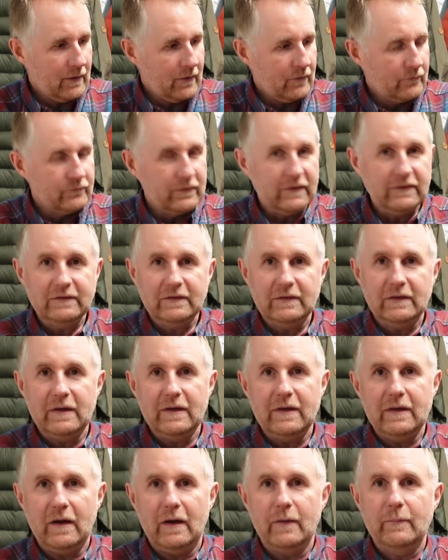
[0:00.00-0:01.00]

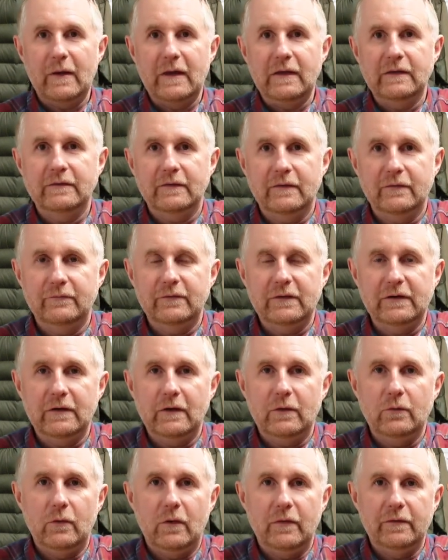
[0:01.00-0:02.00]
Recently, I made a
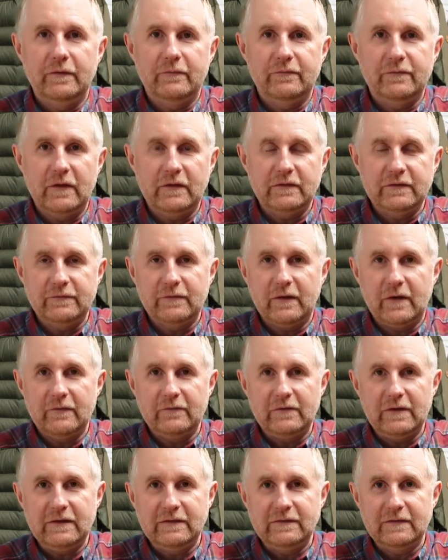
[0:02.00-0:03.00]
video on the
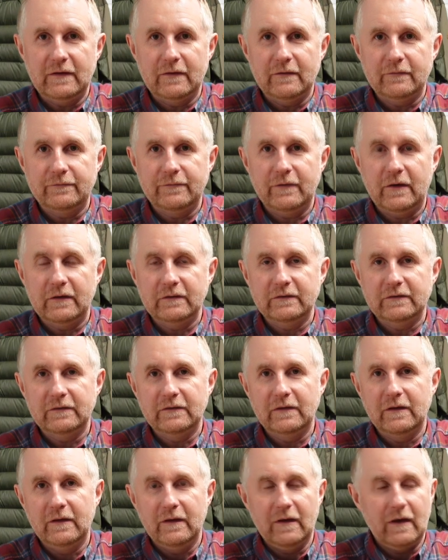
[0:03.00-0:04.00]
35-litre
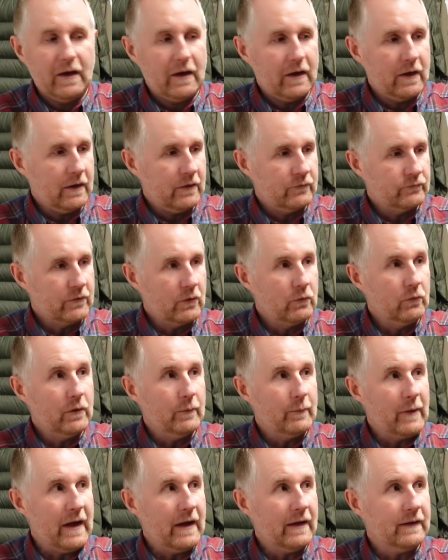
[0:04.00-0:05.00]
Färden roller
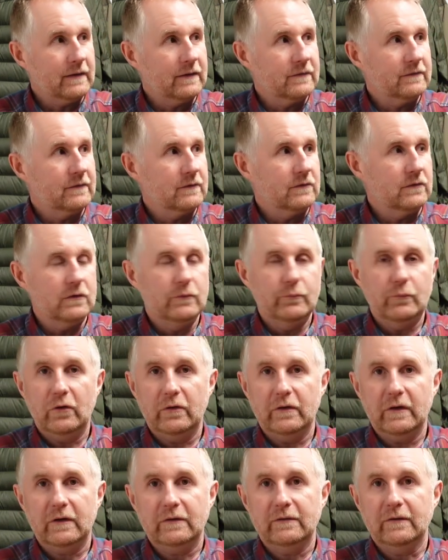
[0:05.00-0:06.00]
bag. It's a new
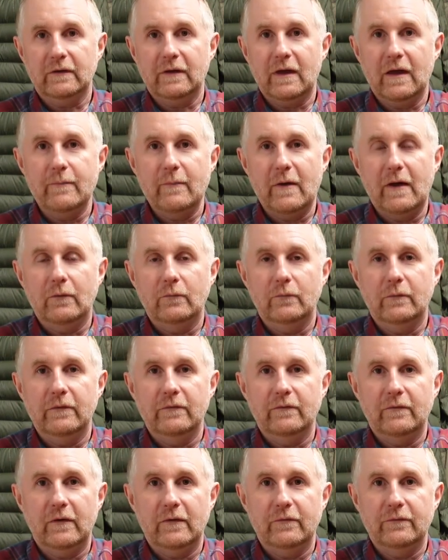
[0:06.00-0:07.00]
product that came out
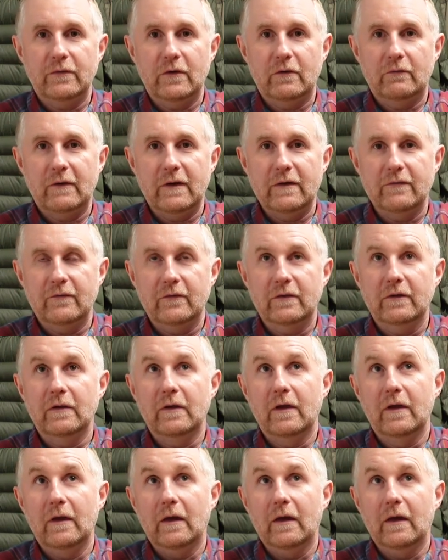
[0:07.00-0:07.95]
with Fjallraven